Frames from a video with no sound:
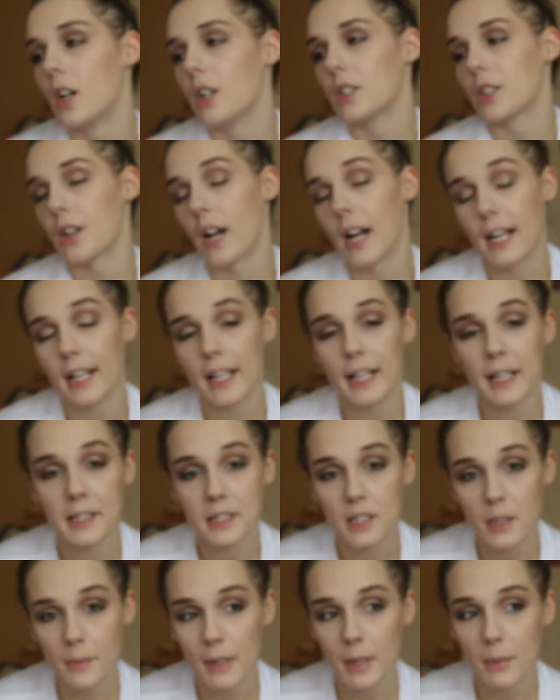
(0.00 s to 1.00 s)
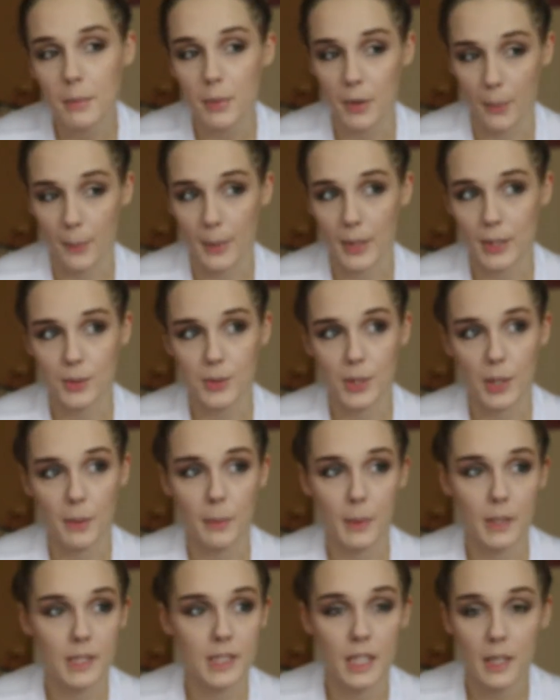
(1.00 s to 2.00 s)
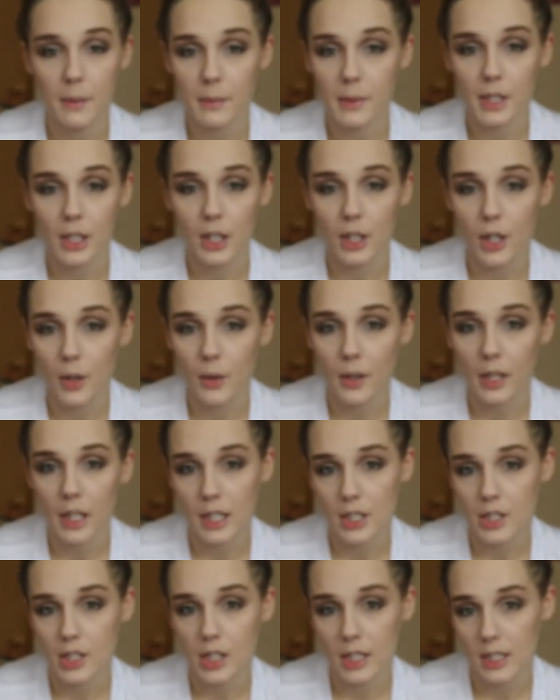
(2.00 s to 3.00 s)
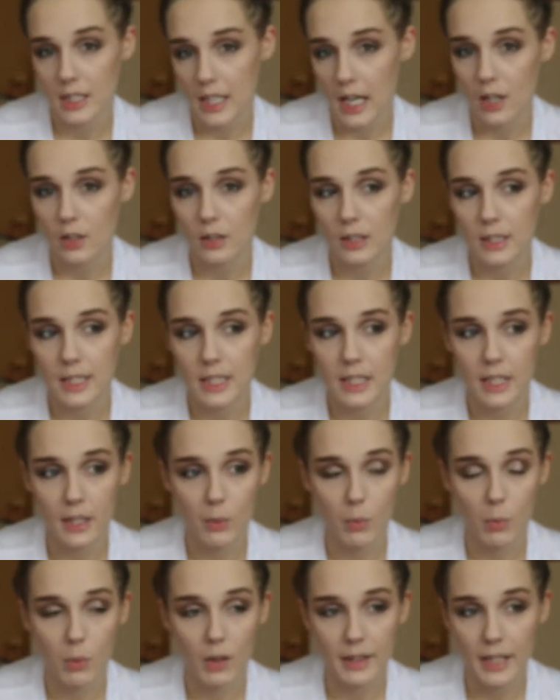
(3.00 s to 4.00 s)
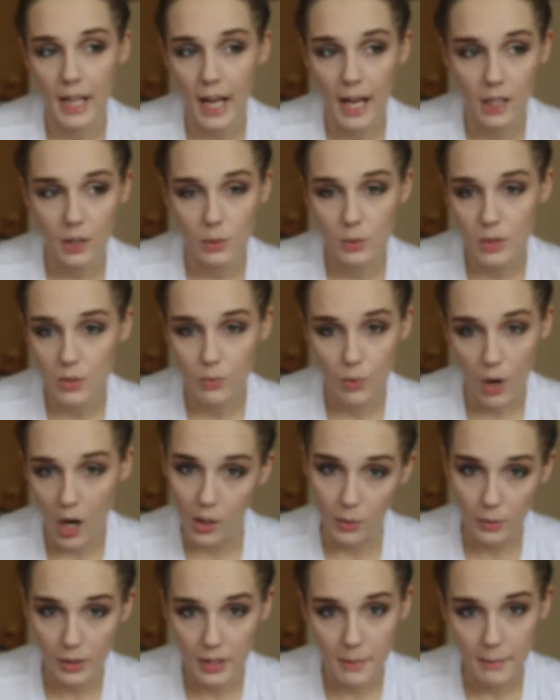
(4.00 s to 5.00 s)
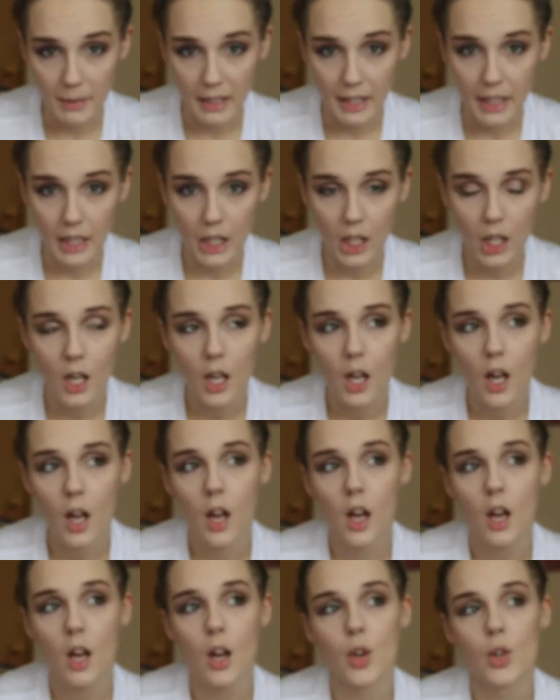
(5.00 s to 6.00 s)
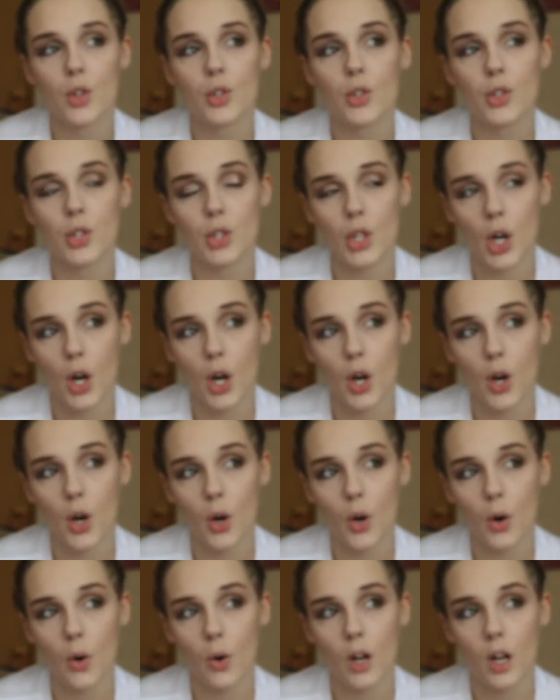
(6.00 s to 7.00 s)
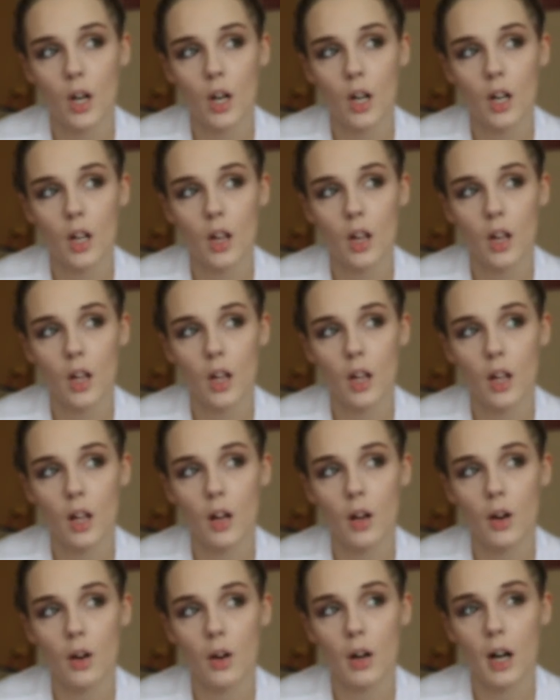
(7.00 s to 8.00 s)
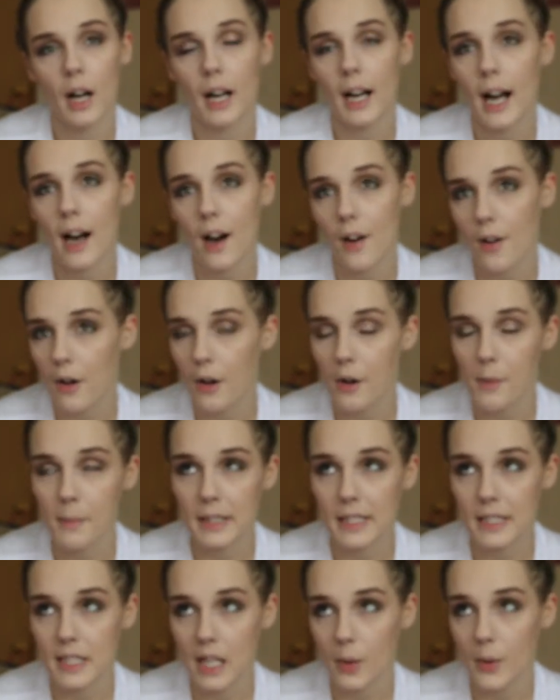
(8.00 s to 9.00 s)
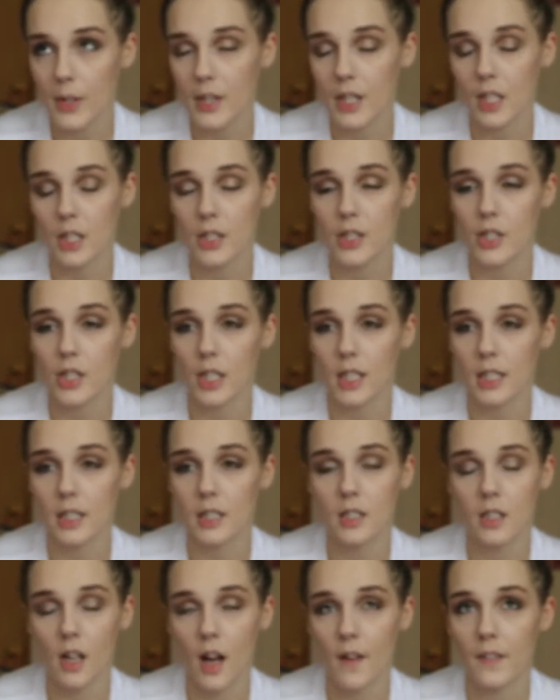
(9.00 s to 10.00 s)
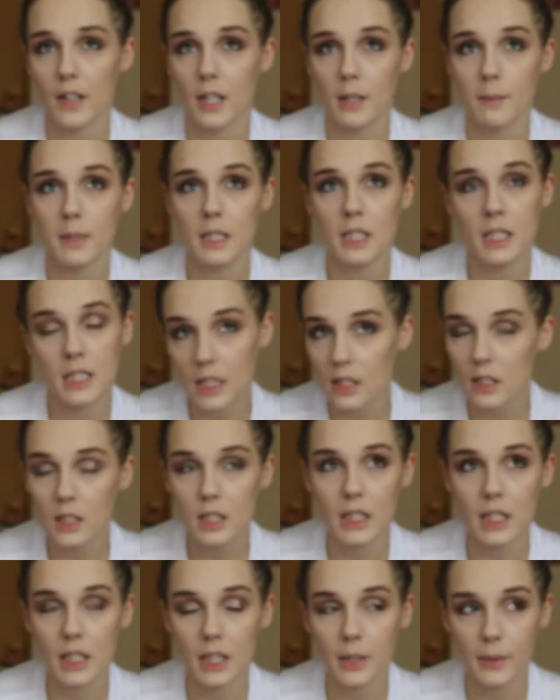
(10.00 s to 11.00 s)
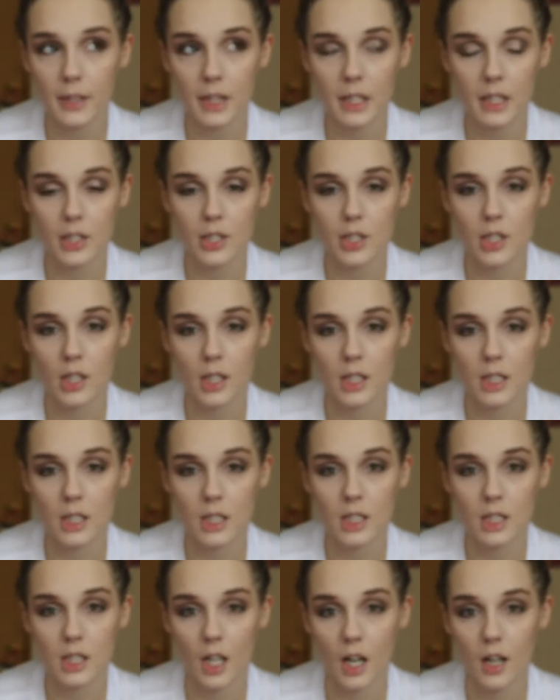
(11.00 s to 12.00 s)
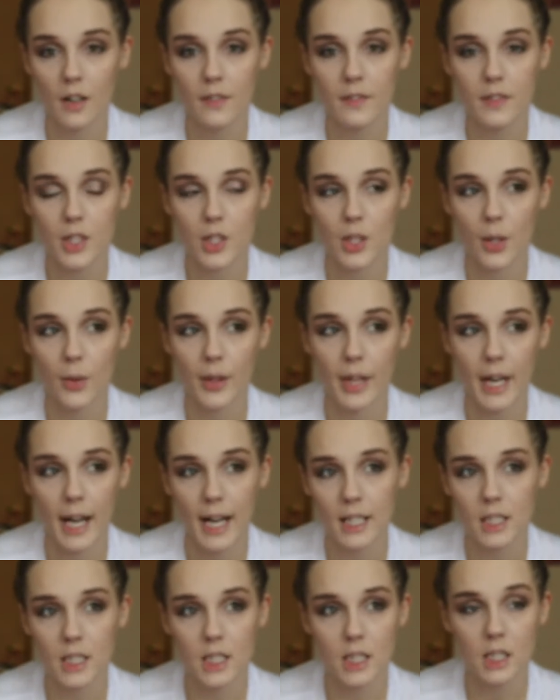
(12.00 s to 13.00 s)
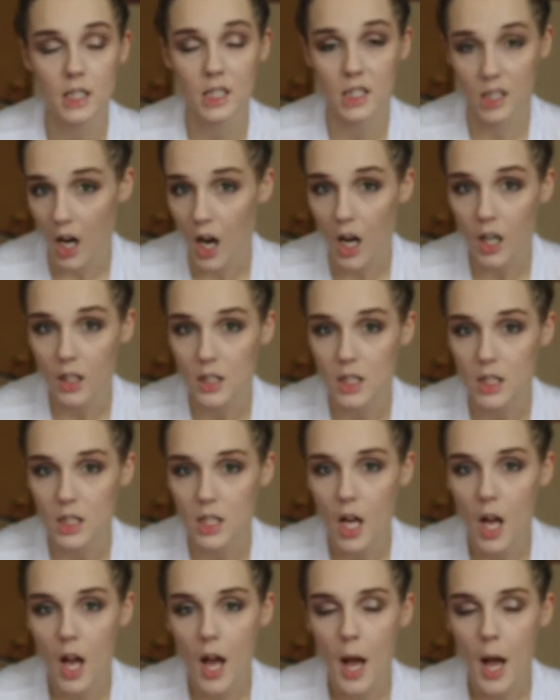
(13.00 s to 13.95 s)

So I had to cancel my appointment, so I wasn't able to go and get checked out and see what the heck was wrong with me. So I got home and dealt with insurance stuff, and I'm still dealing with insurance stuff, so that sucks.